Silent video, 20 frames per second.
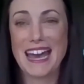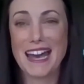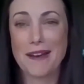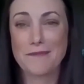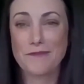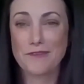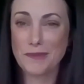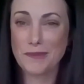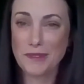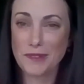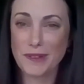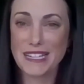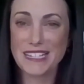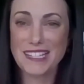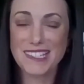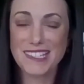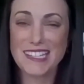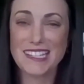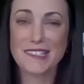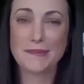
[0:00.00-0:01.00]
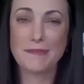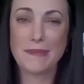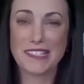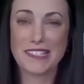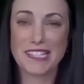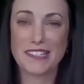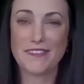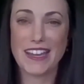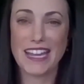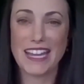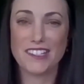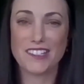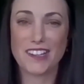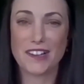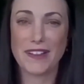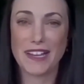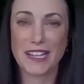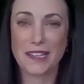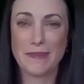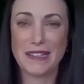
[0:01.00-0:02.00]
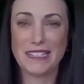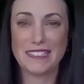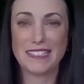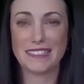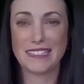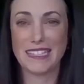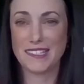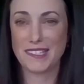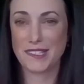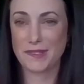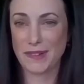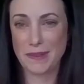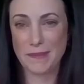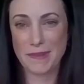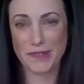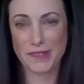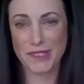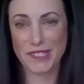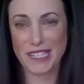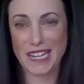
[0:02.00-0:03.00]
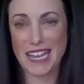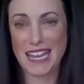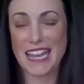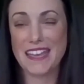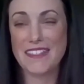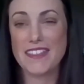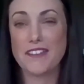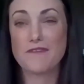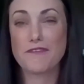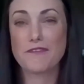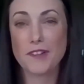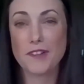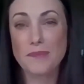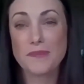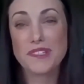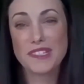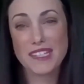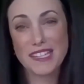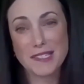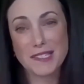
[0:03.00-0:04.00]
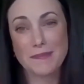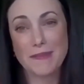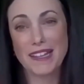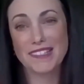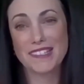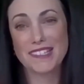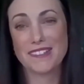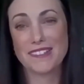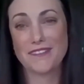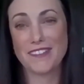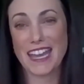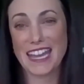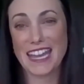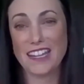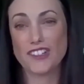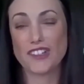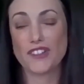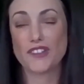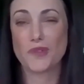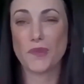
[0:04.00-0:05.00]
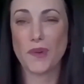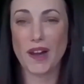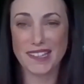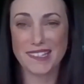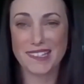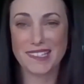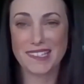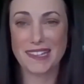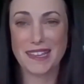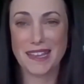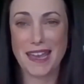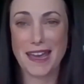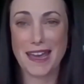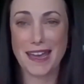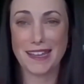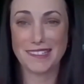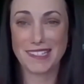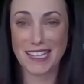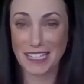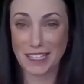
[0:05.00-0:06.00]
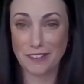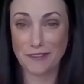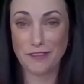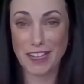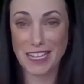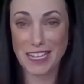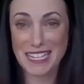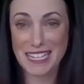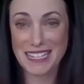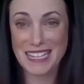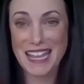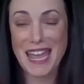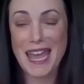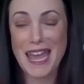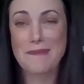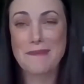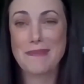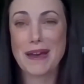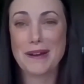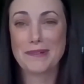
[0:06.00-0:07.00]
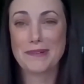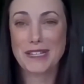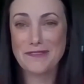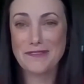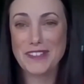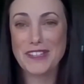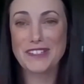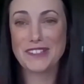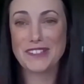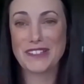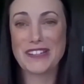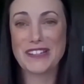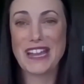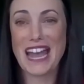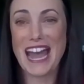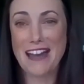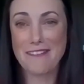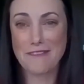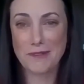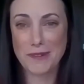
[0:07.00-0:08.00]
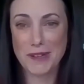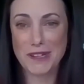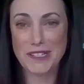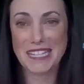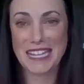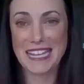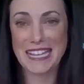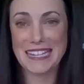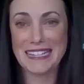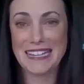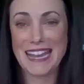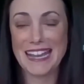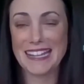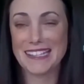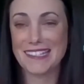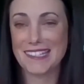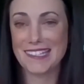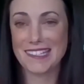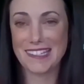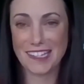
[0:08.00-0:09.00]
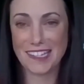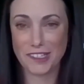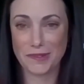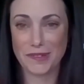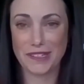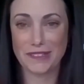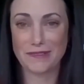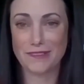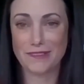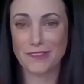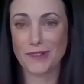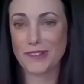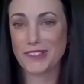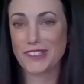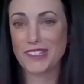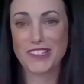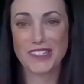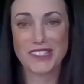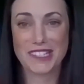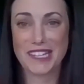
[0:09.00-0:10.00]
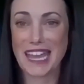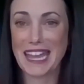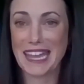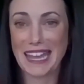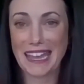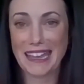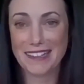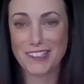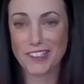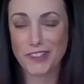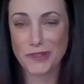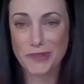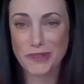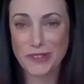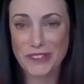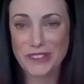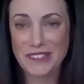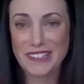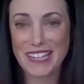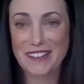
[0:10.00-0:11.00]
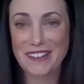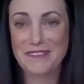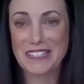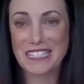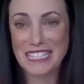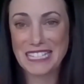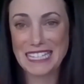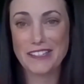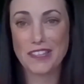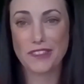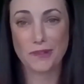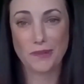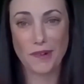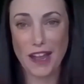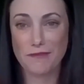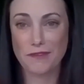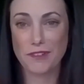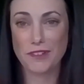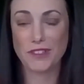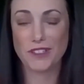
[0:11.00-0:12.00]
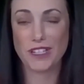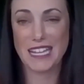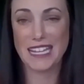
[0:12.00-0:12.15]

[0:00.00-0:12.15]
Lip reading: From 3 to 6 months of age, I recommend at least 3 meals a day. And then from 6 months of age, twice daily feeding. But whatever you do, have a routine and stick to it. Dogs are just like children. They really thrive with routine.